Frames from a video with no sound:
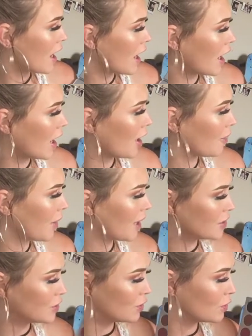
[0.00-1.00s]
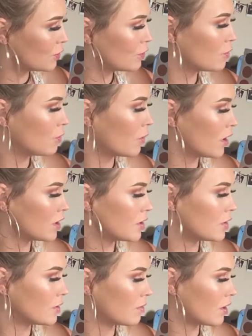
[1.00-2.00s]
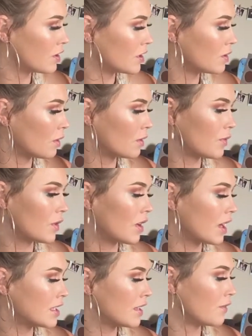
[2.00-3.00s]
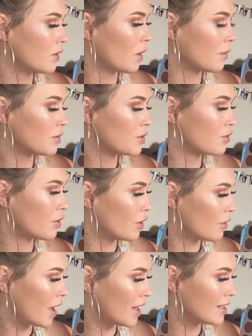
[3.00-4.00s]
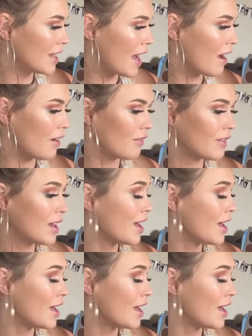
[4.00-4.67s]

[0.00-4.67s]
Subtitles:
I do want to swatch these ones for you guys, even though I'm sure you guys have